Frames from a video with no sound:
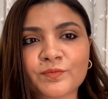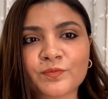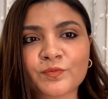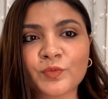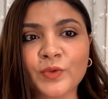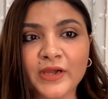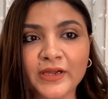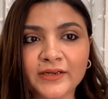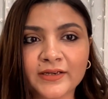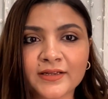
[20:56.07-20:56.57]

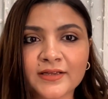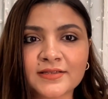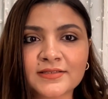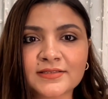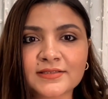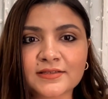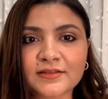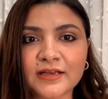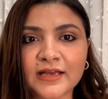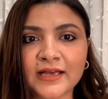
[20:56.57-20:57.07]

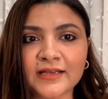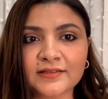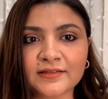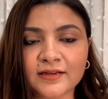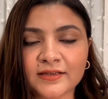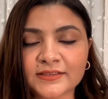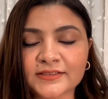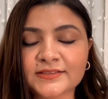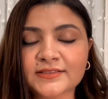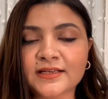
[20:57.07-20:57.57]
Whereas as
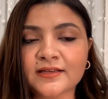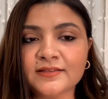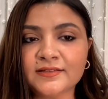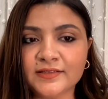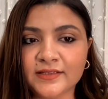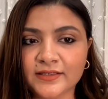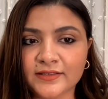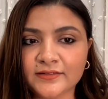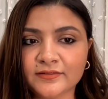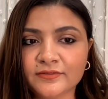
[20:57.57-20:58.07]
artists
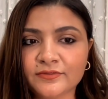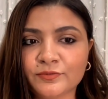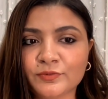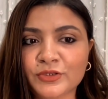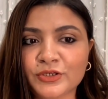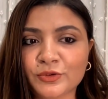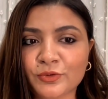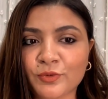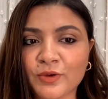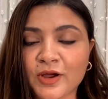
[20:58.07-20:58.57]
ourselves,
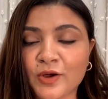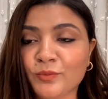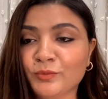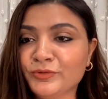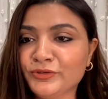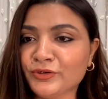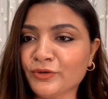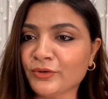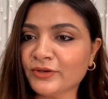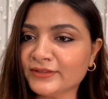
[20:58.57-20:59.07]
we know how
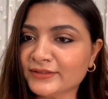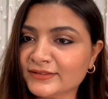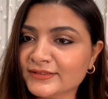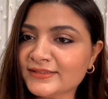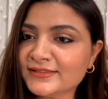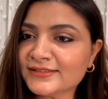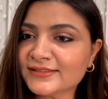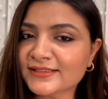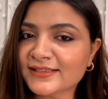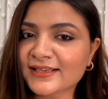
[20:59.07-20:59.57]

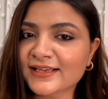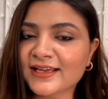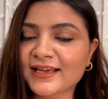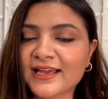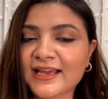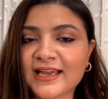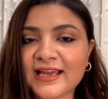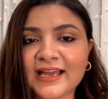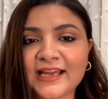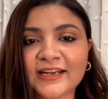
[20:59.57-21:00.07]
monotonous
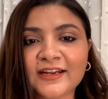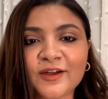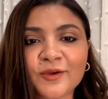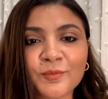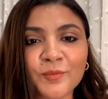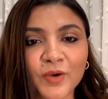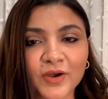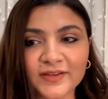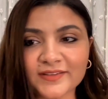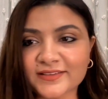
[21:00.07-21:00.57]
and
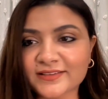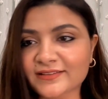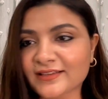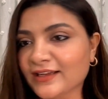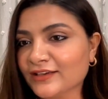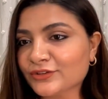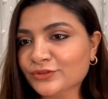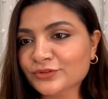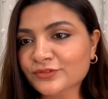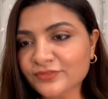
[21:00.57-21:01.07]
how boxing
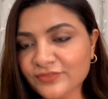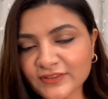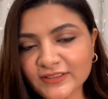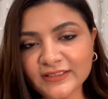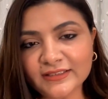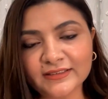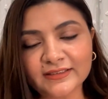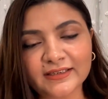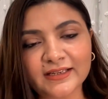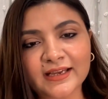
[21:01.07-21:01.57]
that could
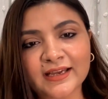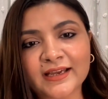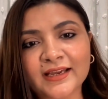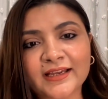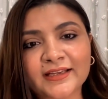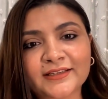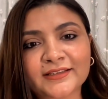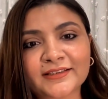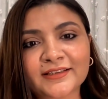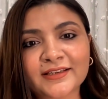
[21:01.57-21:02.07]
feel,
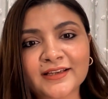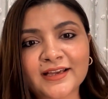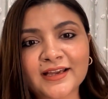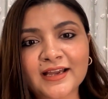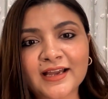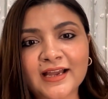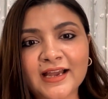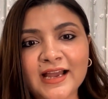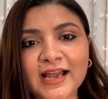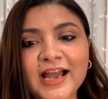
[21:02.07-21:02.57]
and
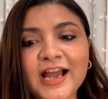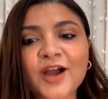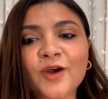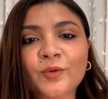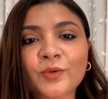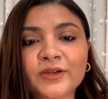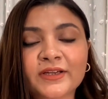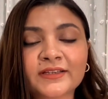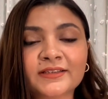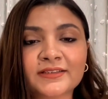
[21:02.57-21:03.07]

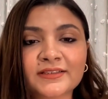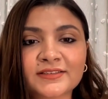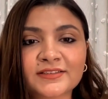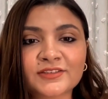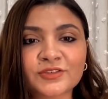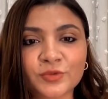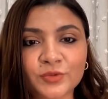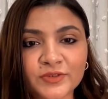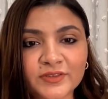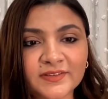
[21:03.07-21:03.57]
how it is so